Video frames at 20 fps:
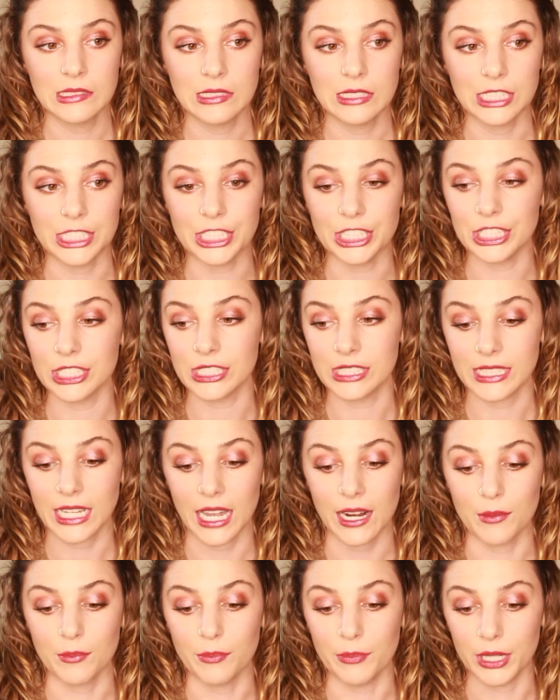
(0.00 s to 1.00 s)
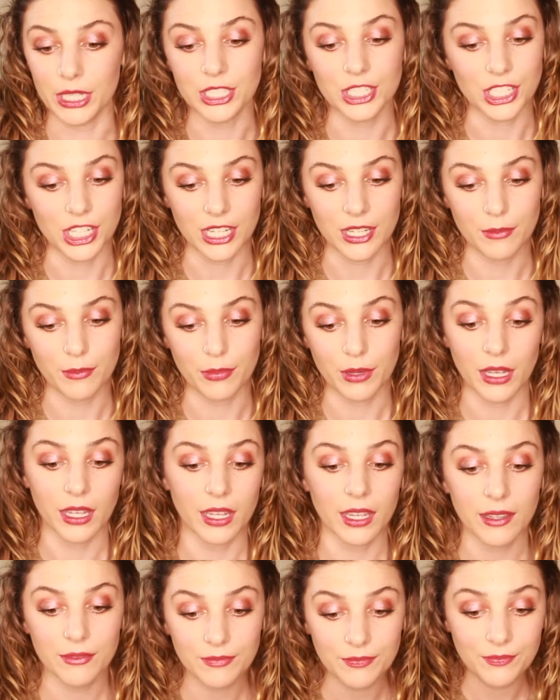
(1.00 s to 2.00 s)
your girl's got a budget,
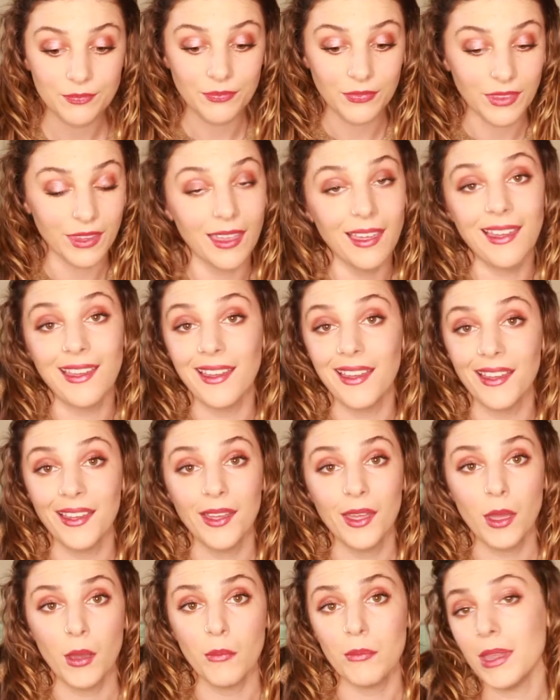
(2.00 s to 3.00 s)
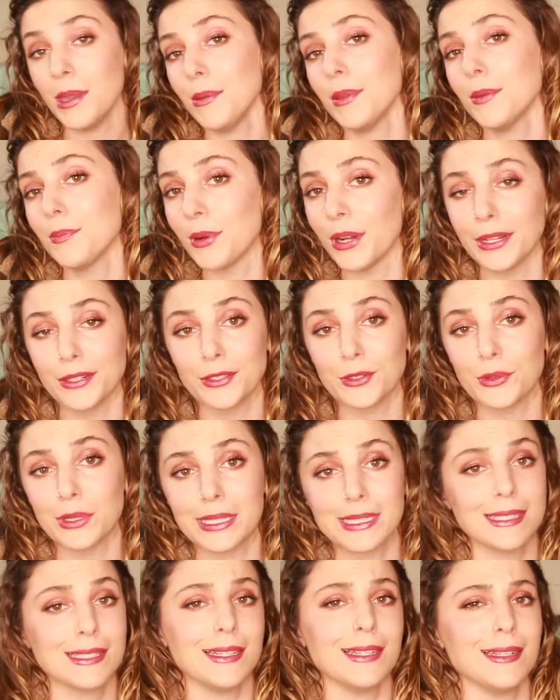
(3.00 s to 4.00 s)
but maybe the brand will
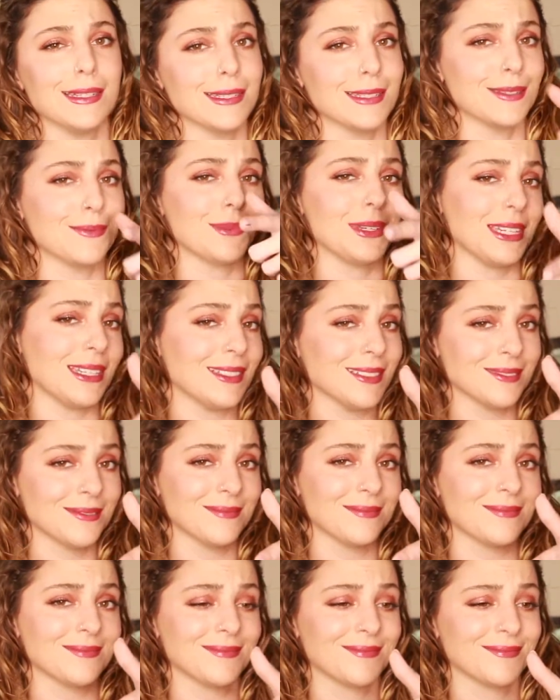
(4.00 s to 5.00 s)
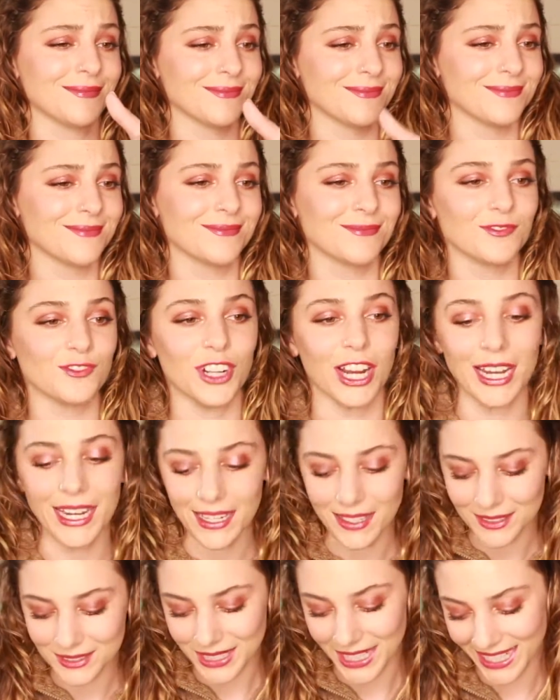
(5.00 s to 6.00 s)
want to send it to me, right?